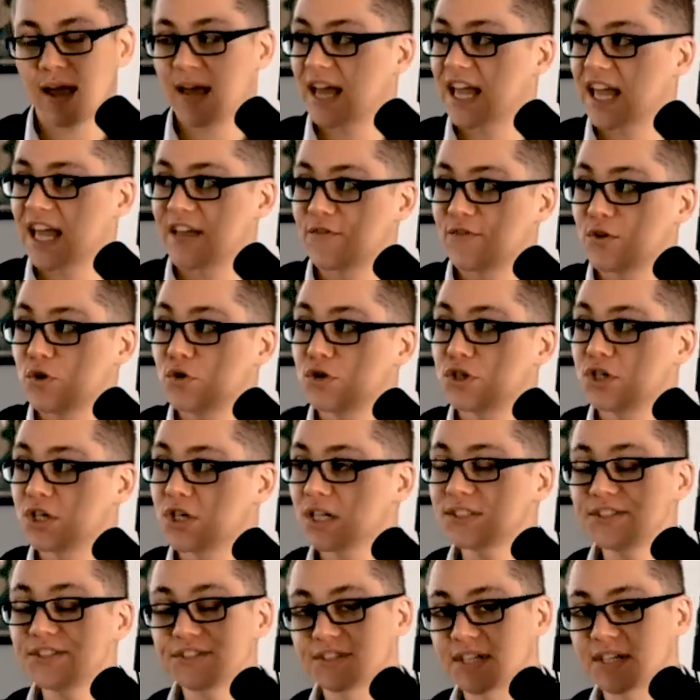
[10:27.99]
If you
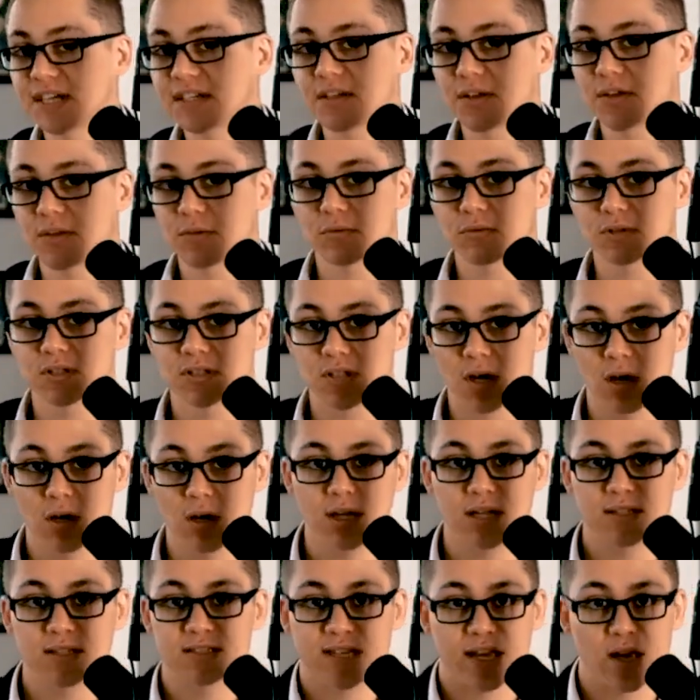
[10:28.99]
just stick to the result
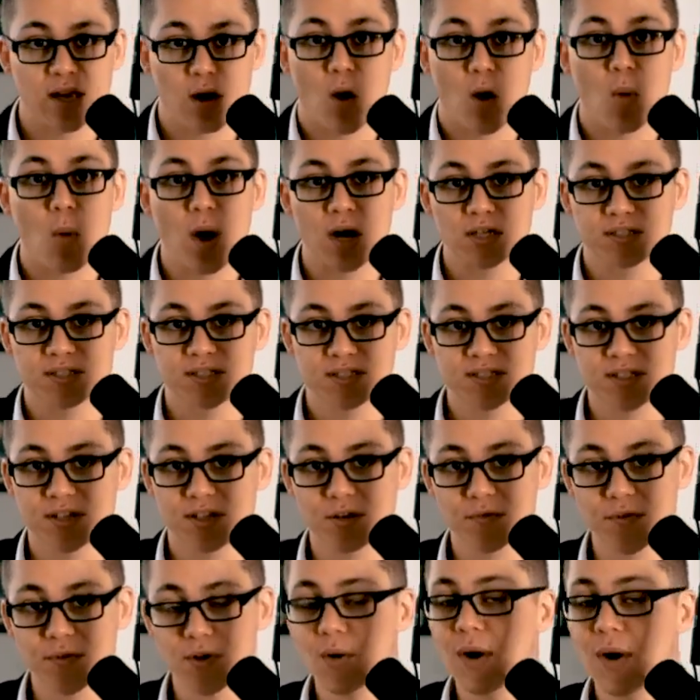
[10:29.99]
and say, go watch this
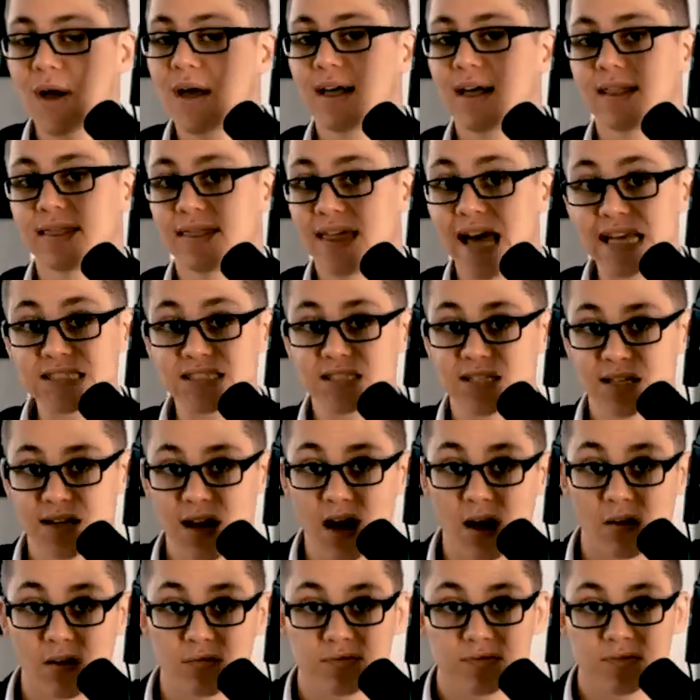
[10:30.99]
interview, that's
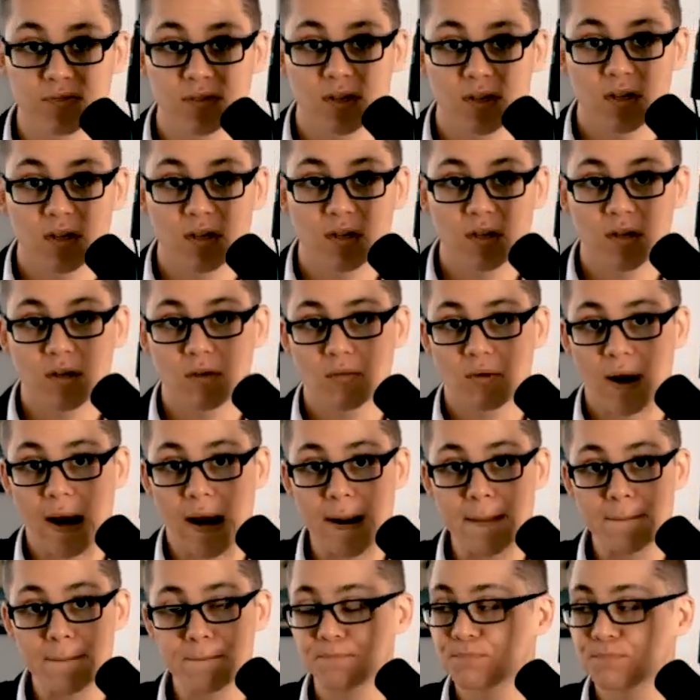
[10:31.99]
enough,
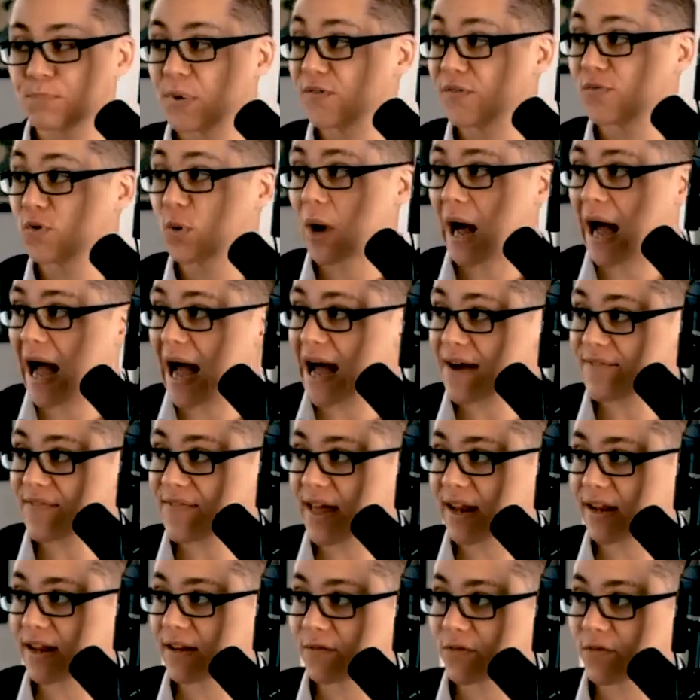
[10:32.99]
right? But if you have
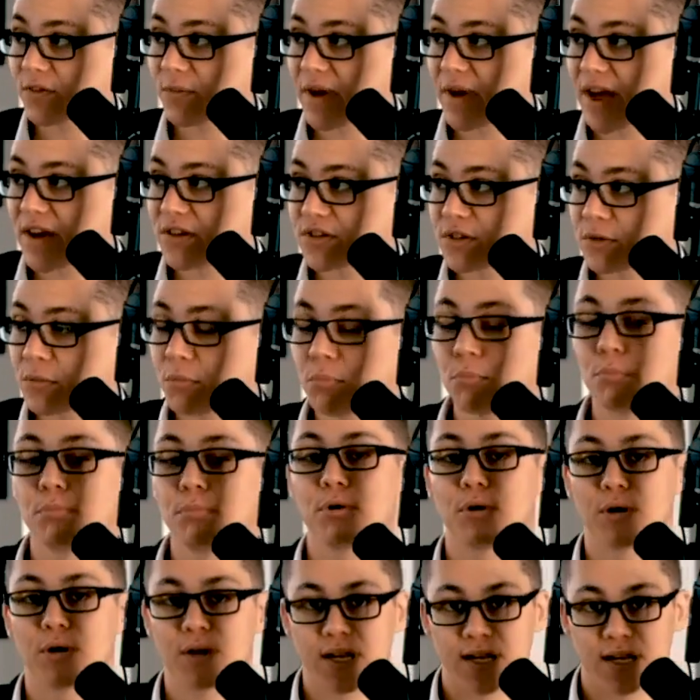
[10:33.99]
that information,
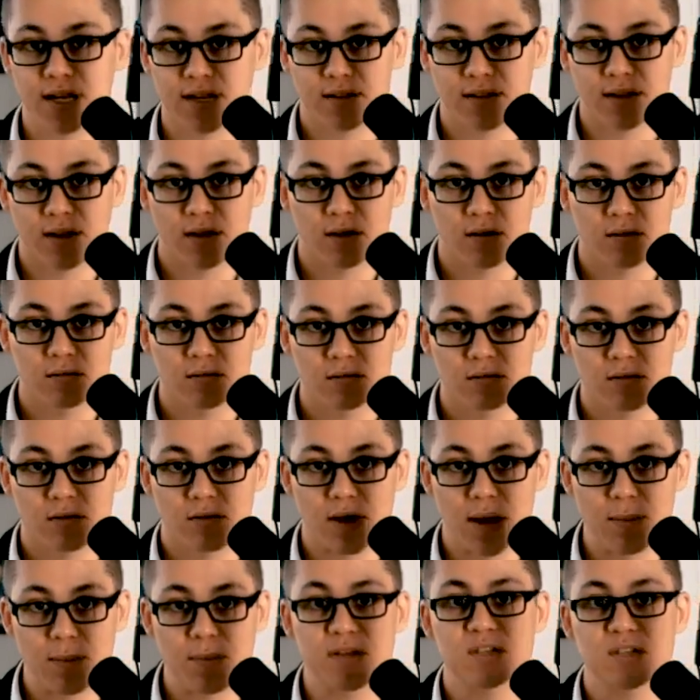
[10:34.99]
put it in there, all
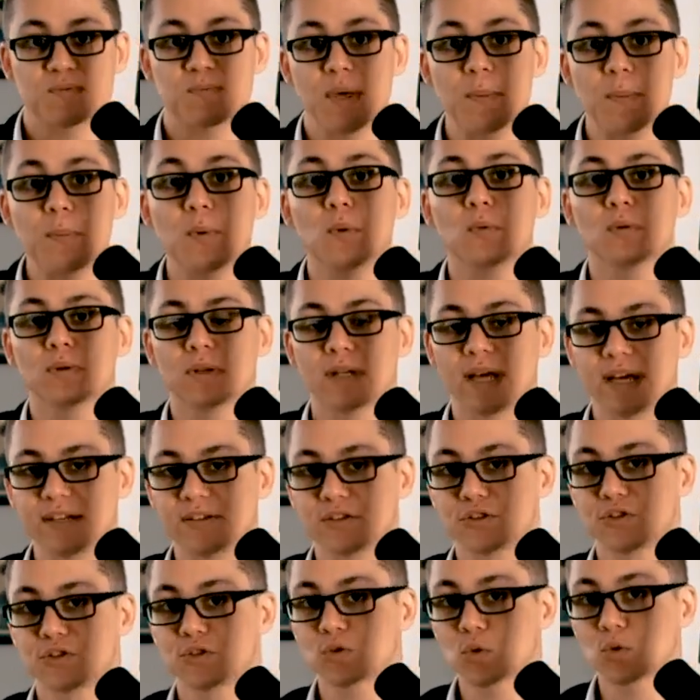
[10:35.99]
right? Because people relate
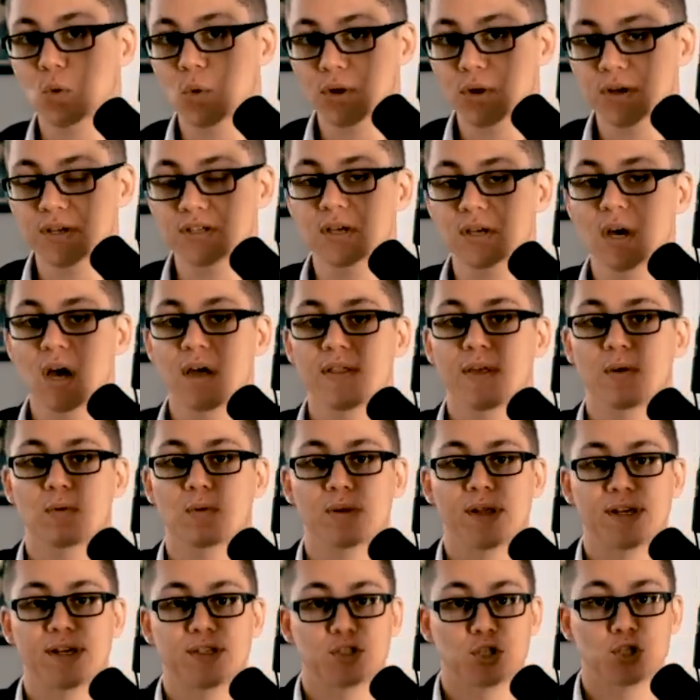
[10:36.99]
to stories. They
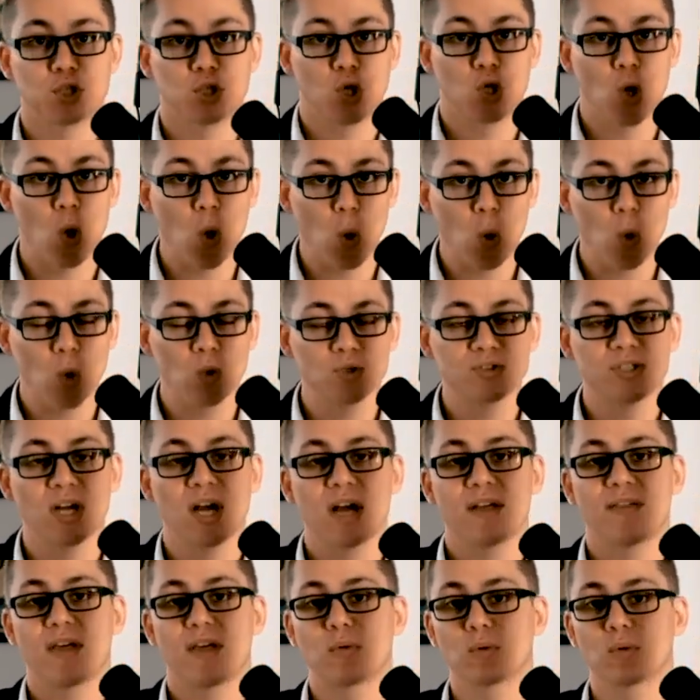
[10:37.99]
relate to goals.
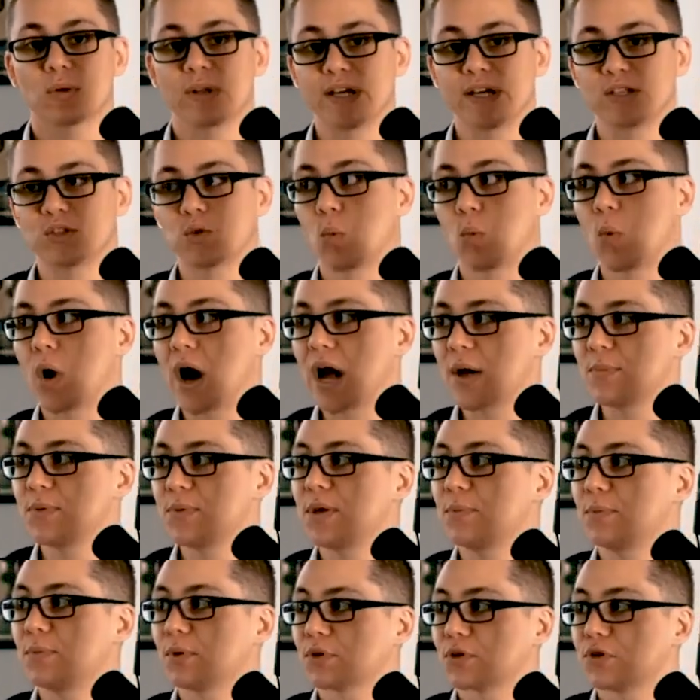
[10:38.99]
They relate to why
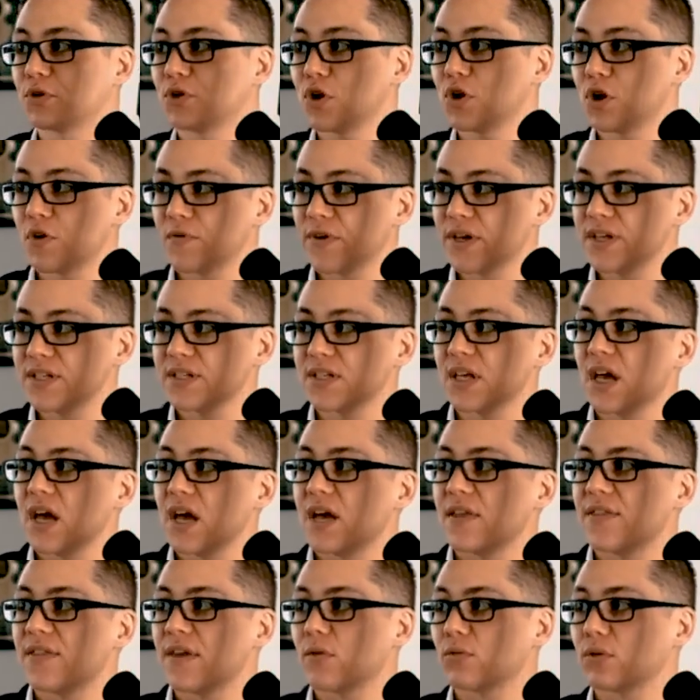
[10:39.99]
people are nervous.
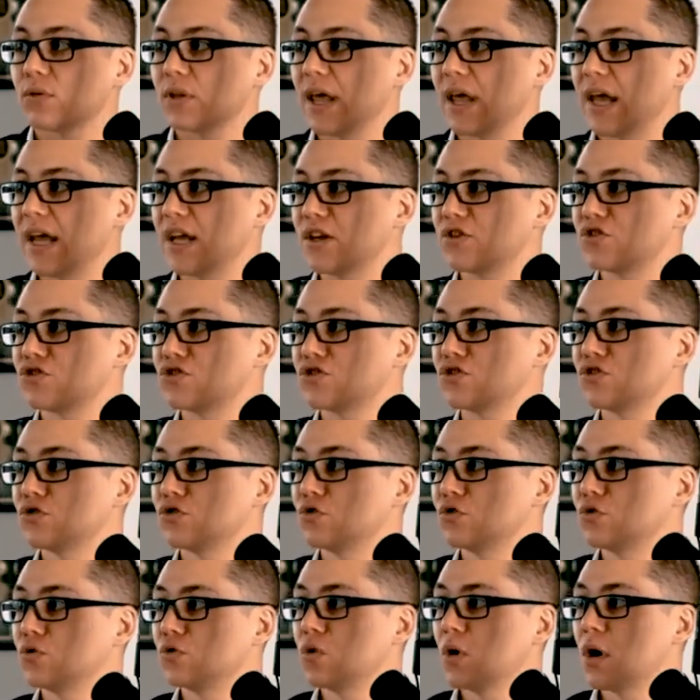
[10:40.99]
They relate
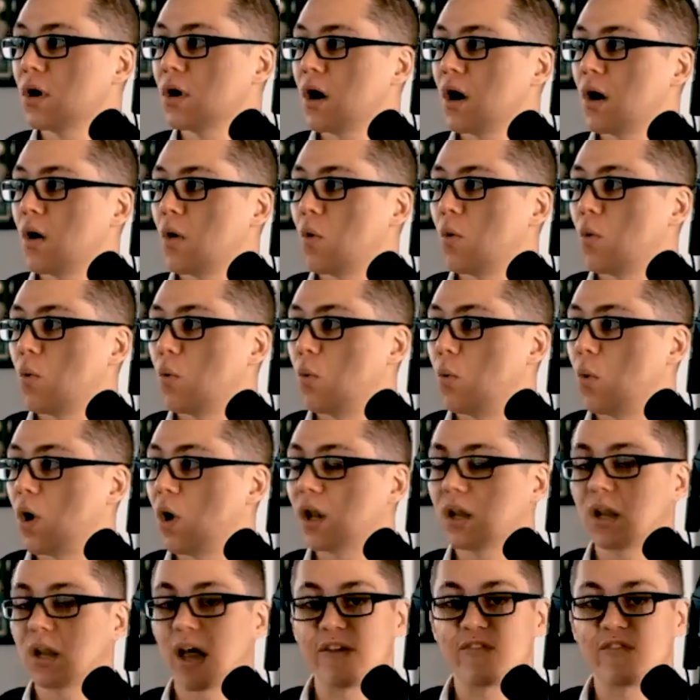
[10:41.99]
to what
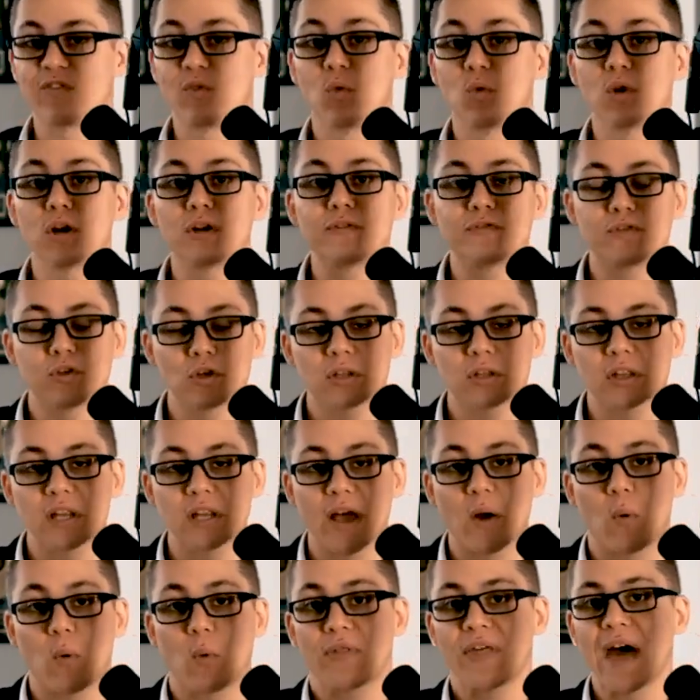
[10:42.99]
life would have looked
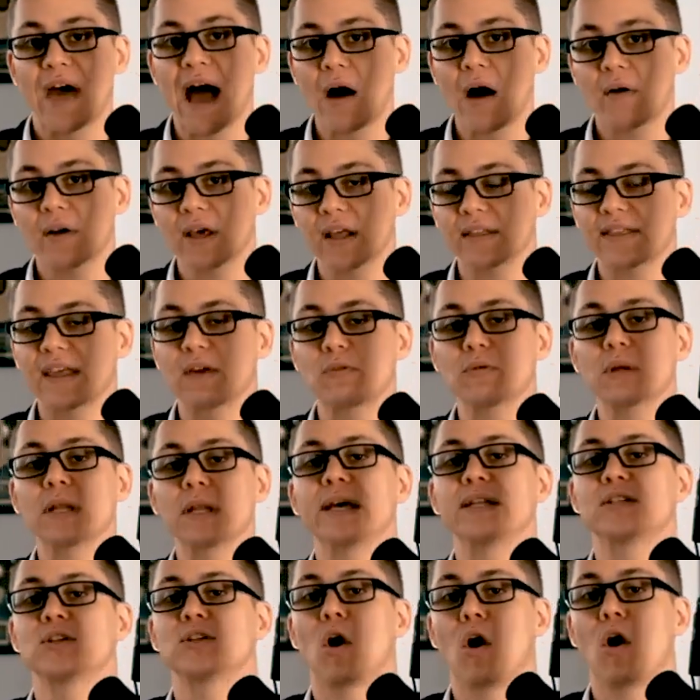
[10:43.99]
like without it. They
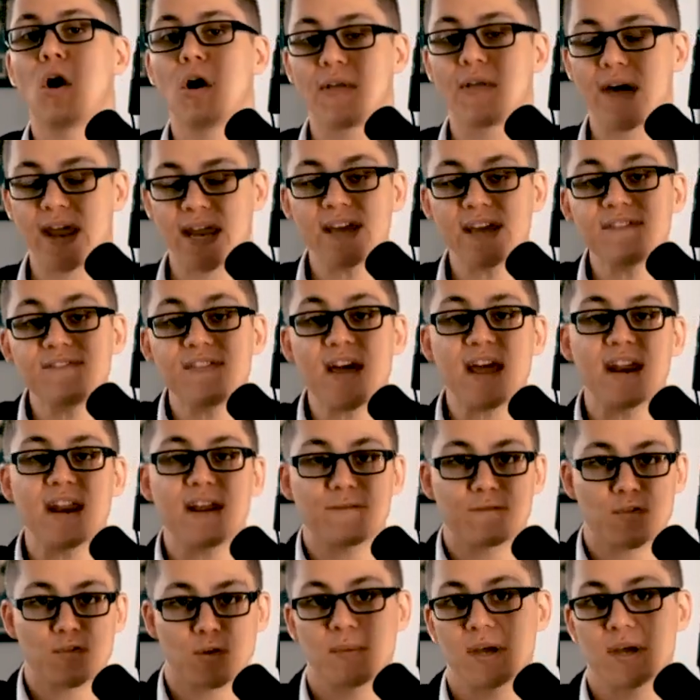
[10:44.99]
relate to all that. If that
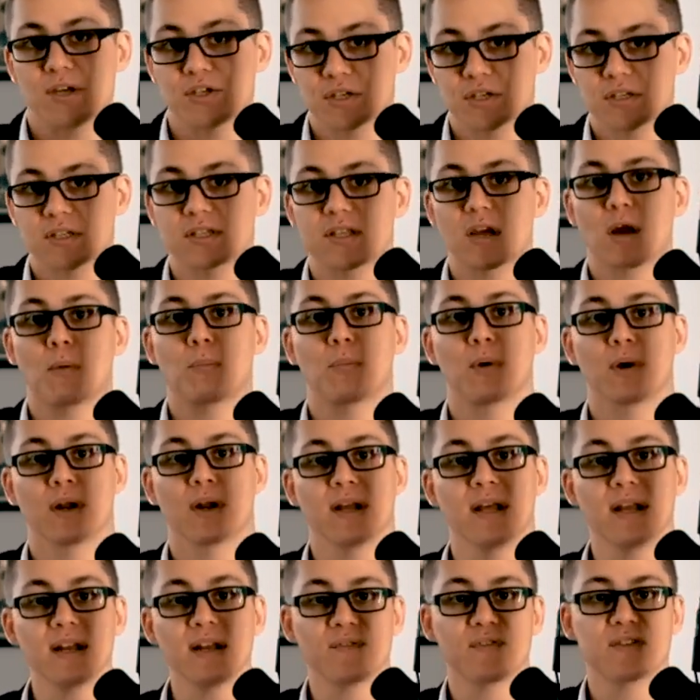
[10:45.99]
information is there, put it
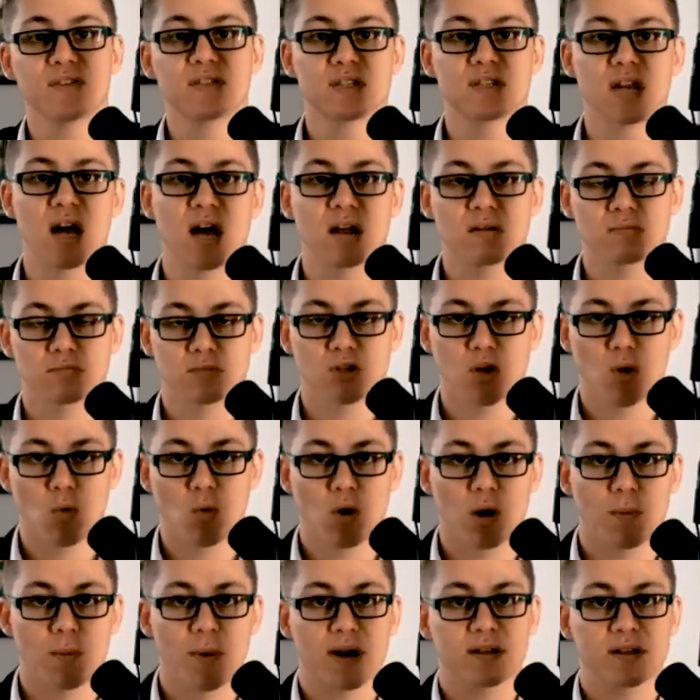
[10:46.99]
in. If it's not, don't
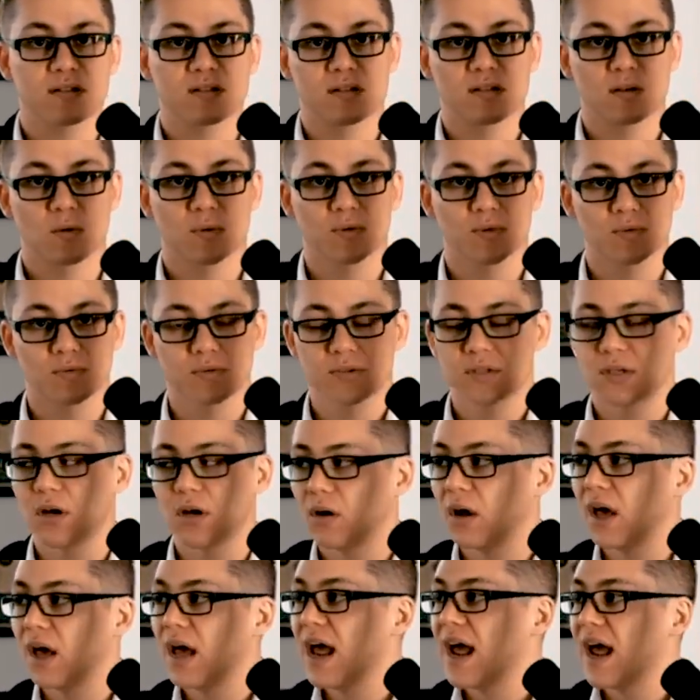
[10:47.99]
worry about it. Stick with the result.